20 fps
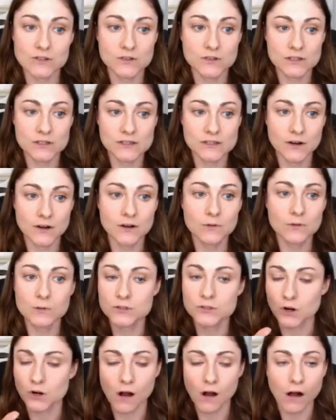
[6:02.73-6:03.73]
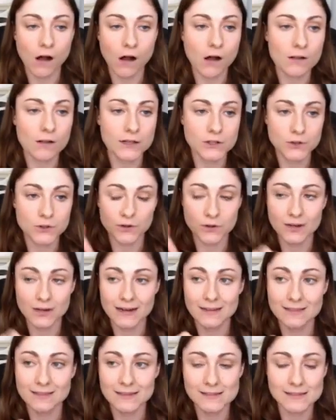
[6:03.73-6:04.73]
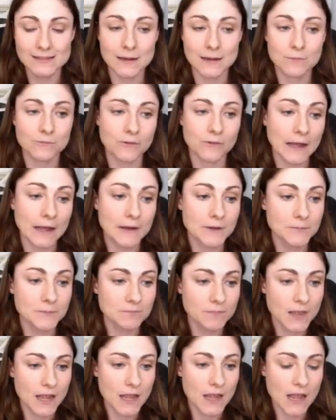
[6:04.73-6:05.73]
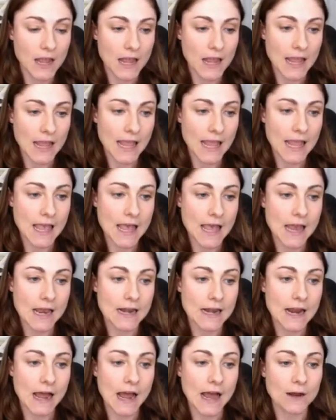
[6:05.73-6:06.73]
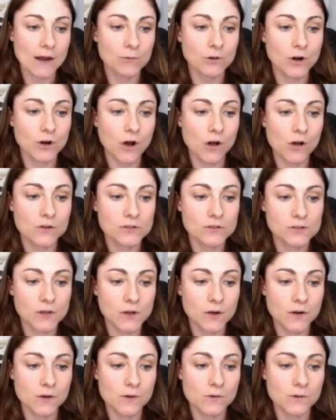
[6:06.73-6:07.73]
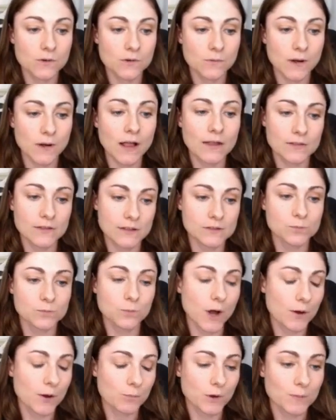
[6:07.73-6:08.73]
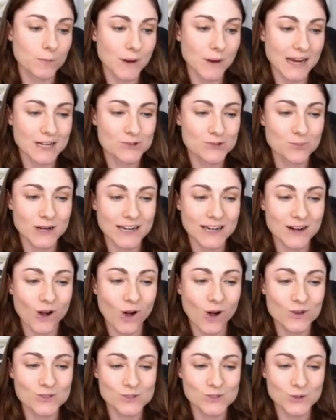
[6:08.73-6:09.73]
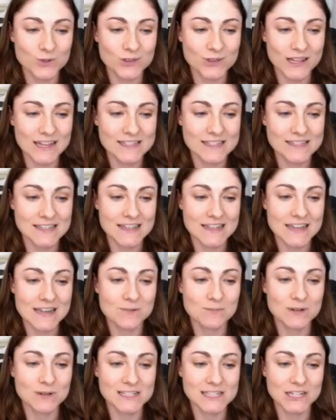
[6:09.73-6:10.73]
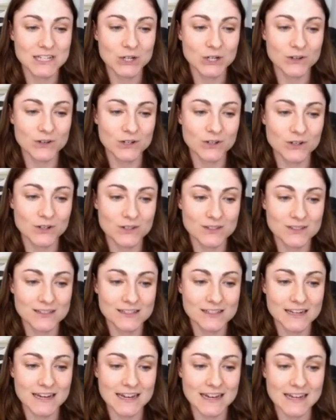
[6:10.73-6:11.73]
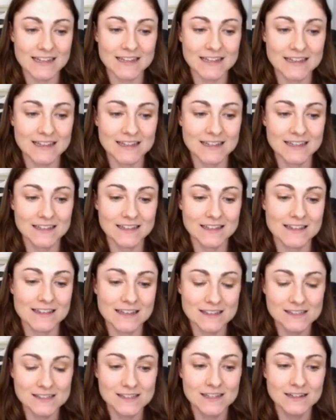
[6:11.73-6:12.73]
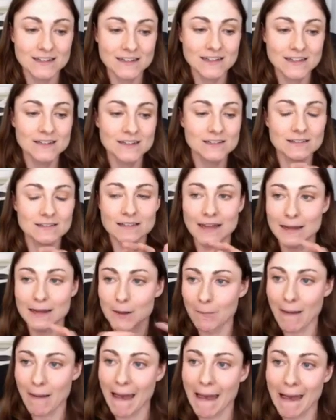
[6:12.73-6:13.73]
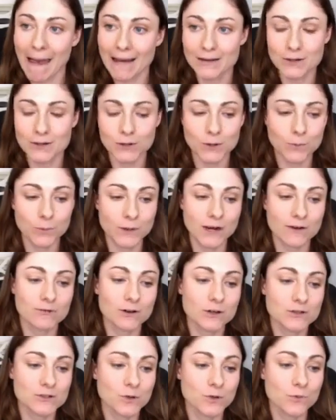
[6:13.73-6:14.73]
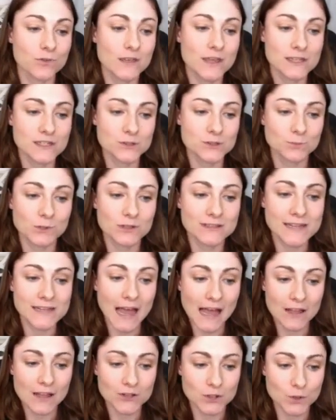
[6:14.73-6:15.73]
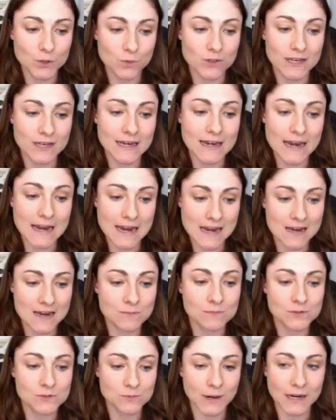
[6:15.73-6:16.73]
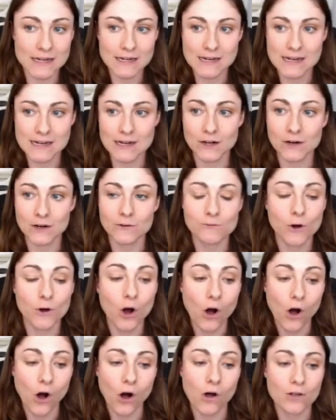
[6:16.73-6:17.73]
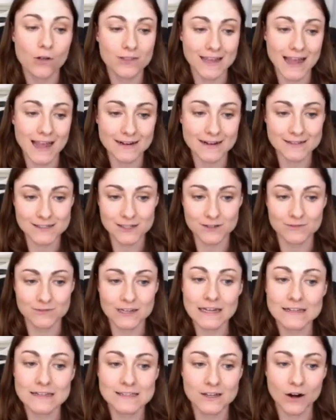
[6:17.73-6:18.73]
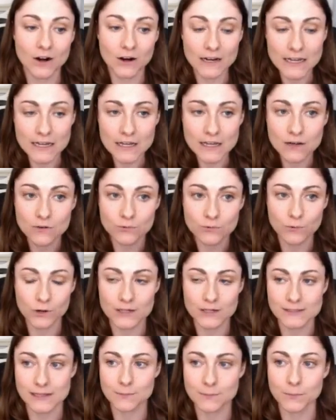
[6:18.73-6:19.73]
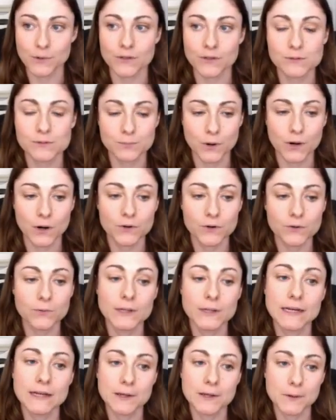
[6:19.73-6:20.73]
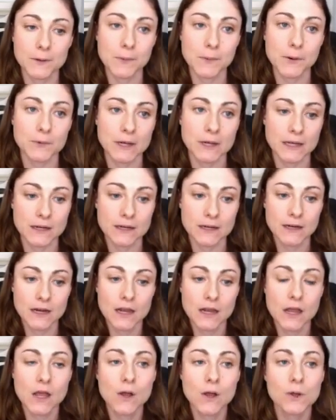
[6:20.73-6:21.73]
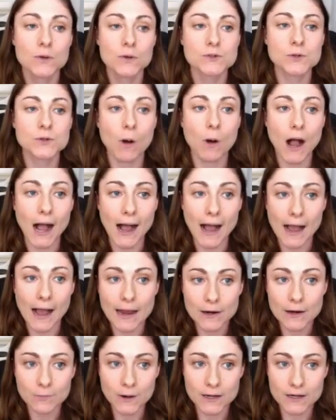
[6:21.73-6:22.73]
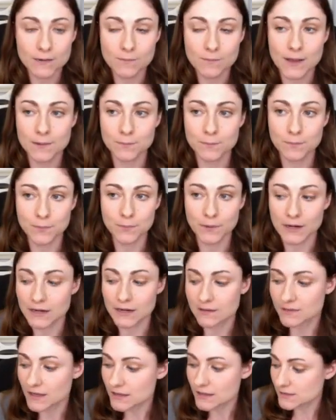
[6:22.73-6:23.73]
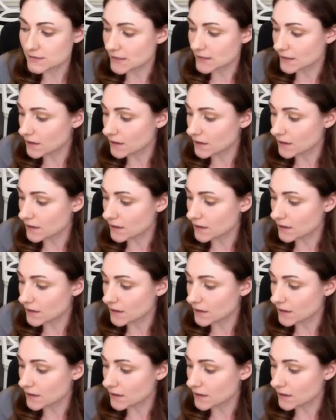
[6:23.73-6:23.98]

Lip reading: the center, which are all included in the same file. And I would also, well, it's on one page, but it also lists the materials in this like pack or whatever. So this will tell you the names right here of all the activities that are in, for example, this partner reading component. So I recommend printing this, and